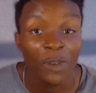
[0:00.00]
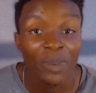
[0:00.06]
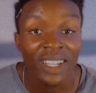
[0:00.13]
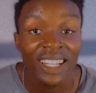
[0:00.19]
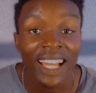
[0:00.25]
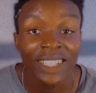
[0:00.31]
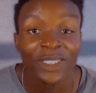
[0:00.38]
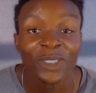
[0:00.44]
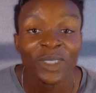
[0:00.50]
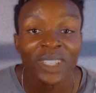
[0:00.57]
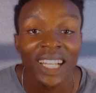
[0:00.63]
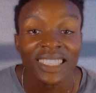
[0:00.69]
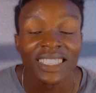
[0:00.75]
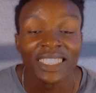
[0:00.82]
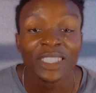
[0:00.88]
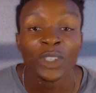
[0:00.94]
be glad to know that
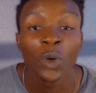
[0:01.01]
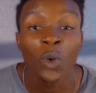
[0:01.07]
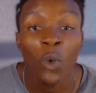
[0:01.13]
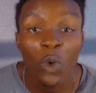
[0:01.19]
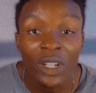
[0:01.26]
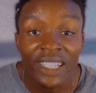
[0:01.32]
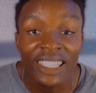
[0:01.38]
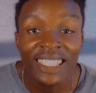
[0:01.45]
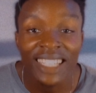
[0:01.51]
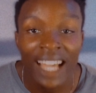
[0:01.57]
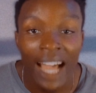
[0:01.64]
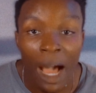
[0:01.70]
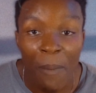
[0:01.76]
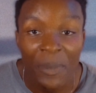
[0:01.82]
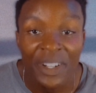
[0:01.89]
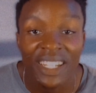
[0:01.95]
it's the only
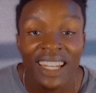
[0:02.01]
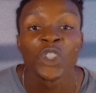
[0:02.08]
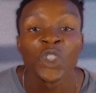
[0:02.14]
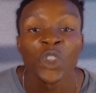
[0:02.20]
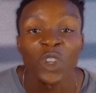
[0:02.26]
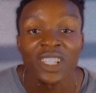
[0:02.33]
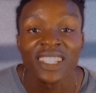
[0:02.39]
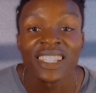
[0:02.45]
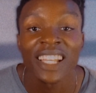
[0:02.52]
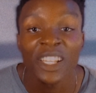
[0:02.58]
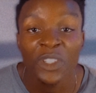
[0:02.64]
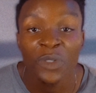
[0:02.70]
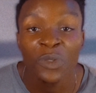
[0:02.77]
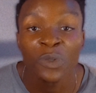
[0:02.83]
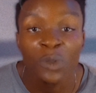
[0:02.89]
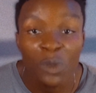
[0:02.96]
Camry that had a
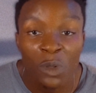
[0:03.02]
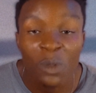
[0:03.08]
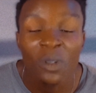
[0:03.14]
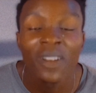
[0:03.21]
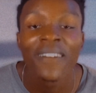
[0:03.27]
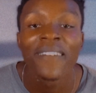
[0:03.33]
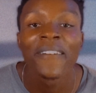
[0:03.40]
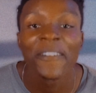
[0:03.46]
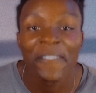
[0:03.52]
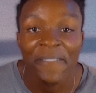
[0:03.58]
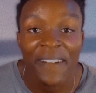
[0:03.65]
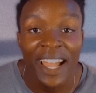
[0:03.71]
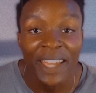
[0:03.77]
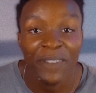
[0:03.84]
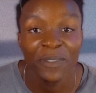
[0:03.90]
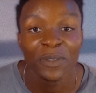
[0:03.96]
successful
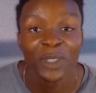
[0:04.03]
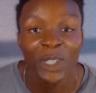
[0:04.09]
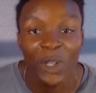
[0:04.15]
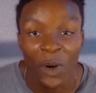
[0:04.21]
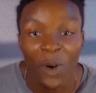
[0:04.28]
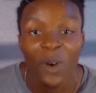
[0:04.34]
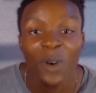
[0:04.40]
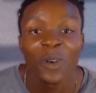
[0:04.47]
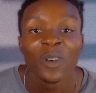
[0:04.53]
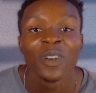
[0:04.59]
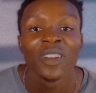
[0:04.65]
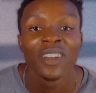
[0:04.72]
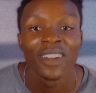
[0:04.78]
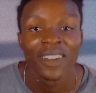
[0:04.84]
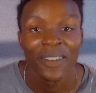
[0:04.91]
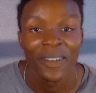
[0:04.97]

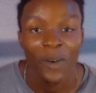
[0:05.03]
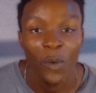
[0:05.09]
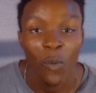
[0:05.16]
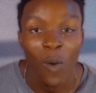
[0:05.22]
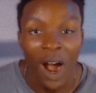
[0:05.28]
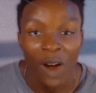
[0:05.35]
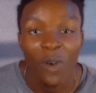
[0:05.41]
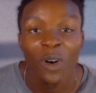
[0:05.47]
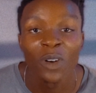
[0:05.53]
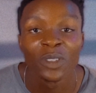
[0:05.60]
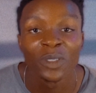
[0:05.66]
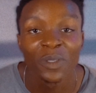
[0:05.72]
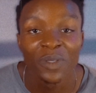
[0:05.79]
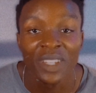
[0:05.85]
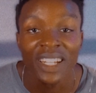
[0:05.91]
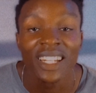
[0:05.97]
5-door
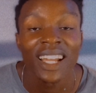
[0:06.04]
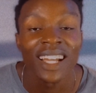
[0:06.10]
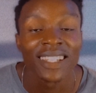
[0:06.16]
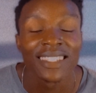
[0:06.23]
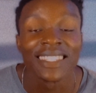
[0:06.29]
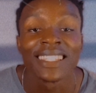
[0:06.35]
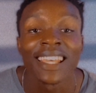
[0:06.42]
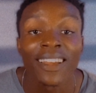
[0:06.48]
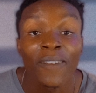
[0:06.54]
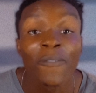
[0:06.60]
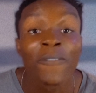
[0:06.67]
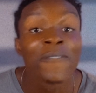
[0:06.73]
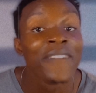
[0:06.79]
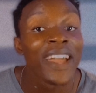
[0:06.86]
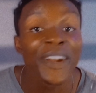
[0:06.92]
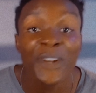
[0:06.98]
wagon
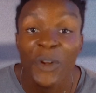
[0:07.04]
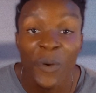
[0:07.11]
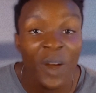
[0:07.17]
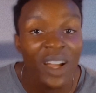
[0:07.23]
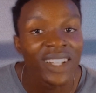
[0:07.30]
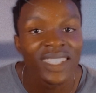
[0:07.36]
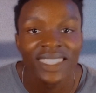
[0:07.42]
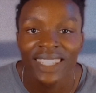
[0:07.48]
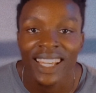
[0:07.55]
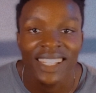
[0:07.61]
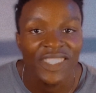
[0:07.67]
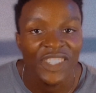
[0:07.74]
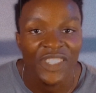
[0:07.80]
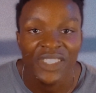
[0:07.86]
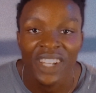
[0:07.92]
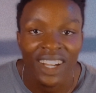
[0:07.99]
variant sell very
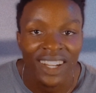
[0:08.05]
well in